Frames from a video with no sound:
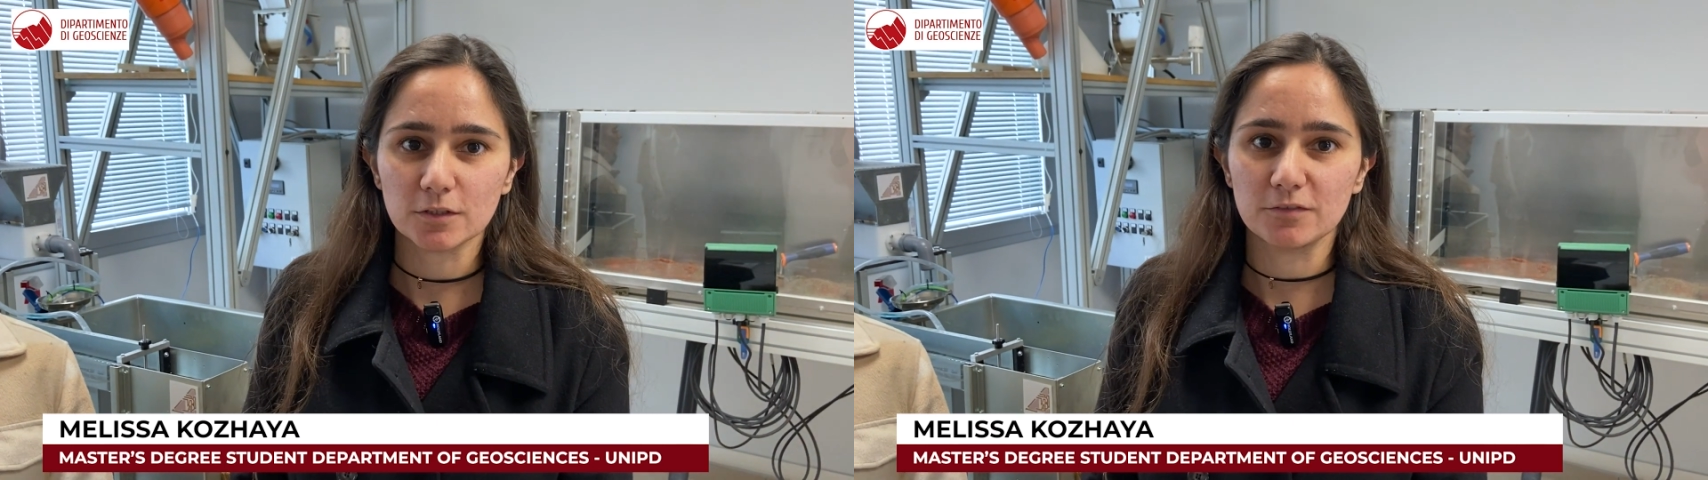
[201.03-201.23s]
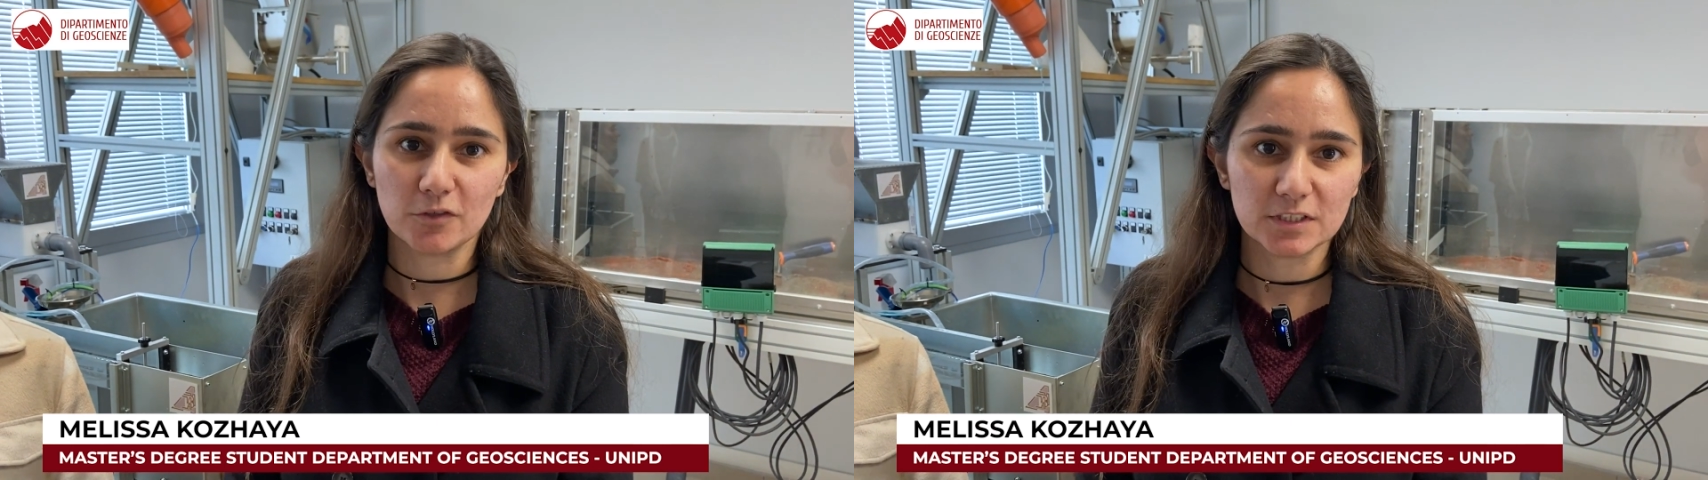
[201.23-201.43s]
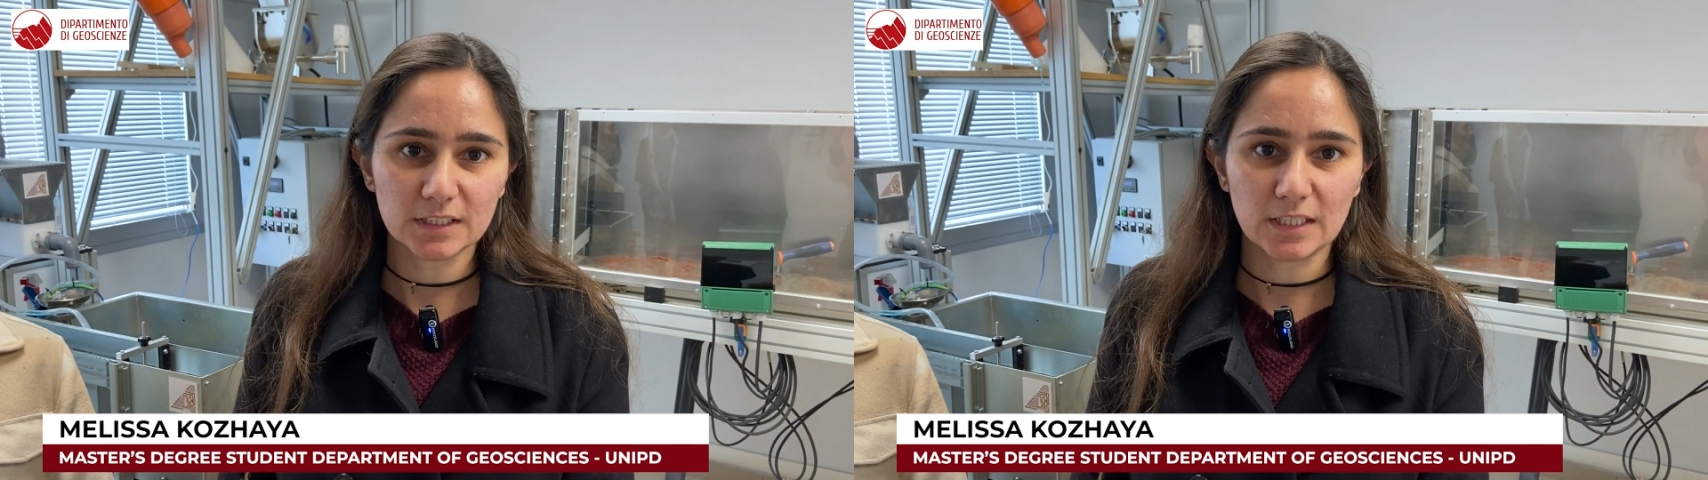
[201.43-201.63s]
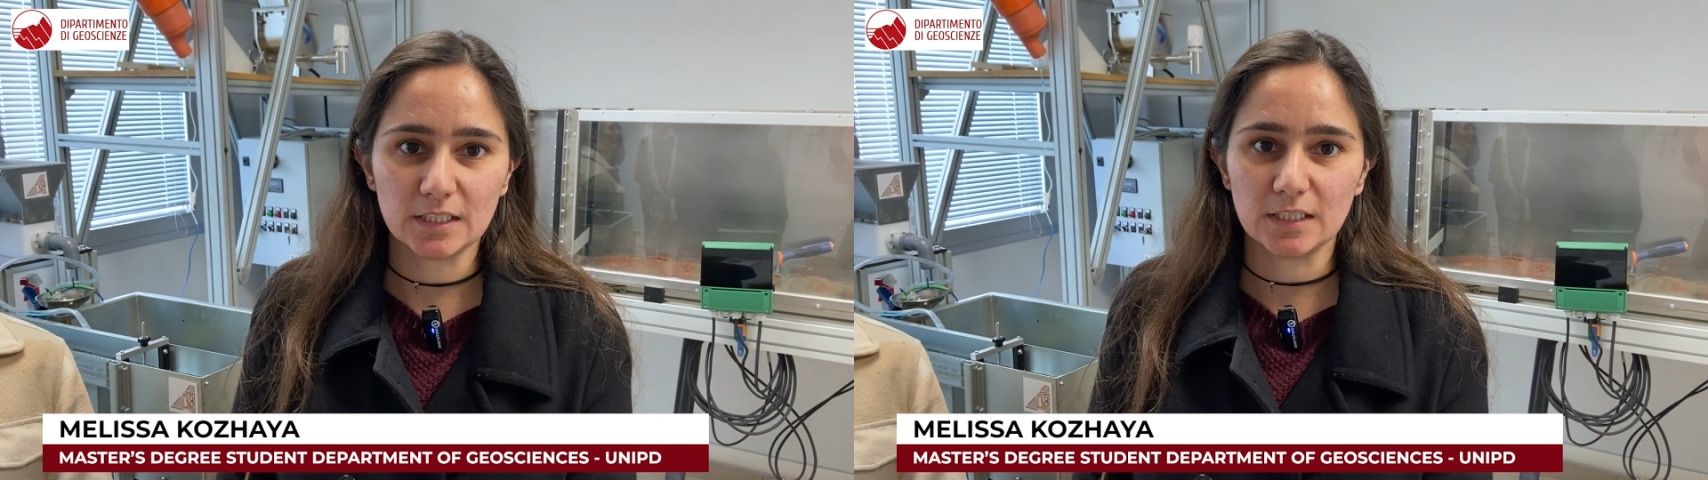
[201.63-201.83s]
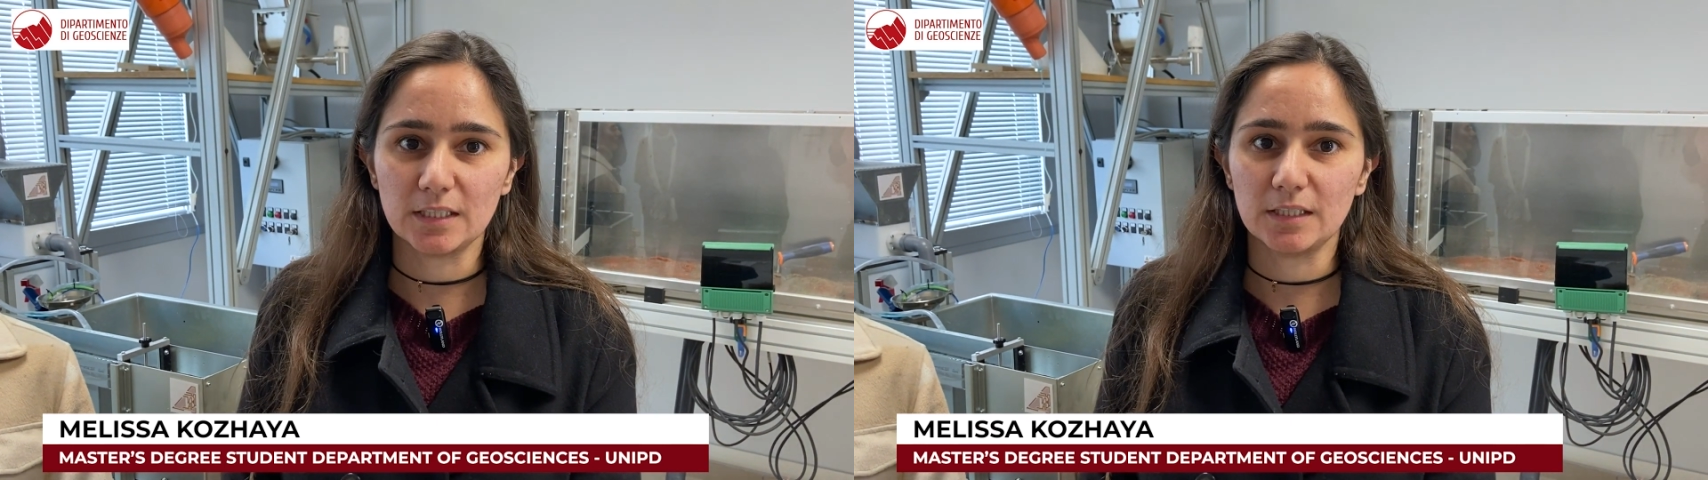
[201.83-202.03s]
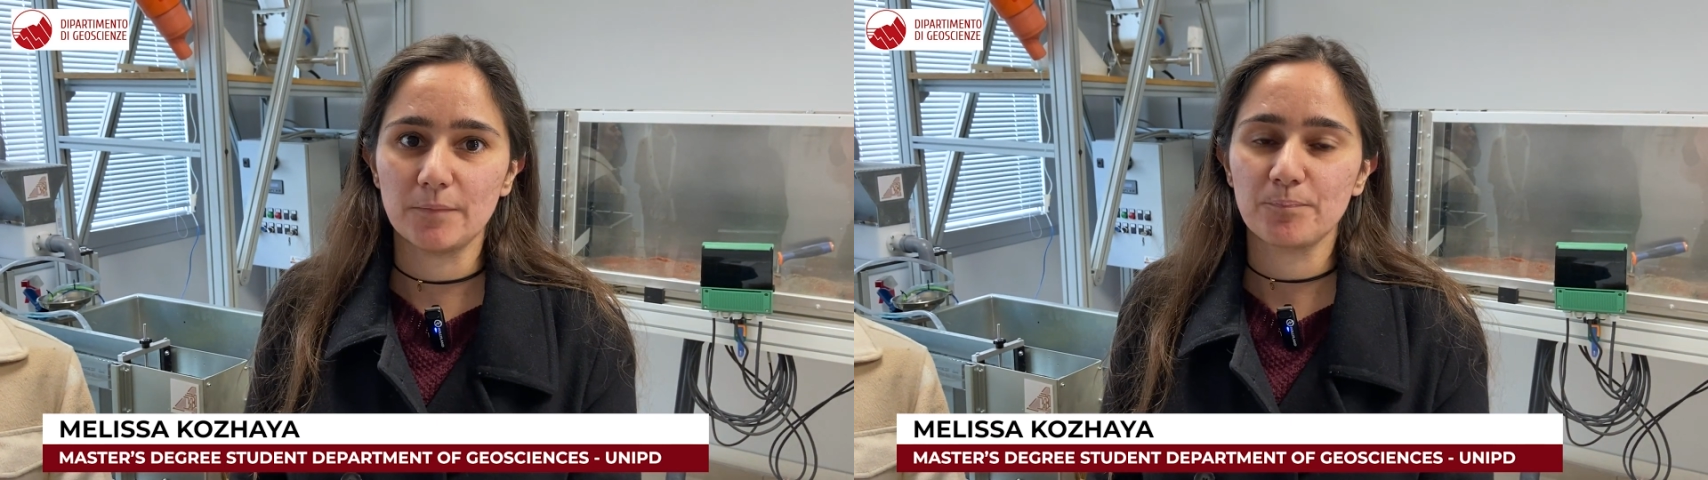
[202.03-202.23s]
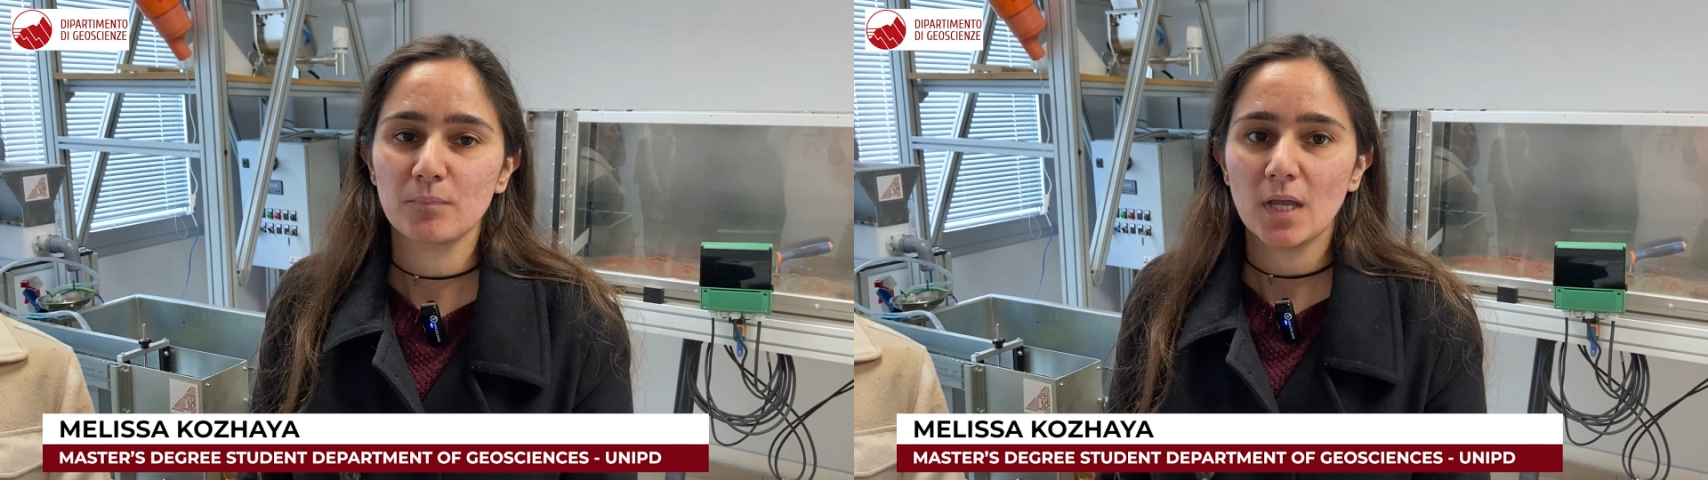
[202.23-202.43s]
of coastal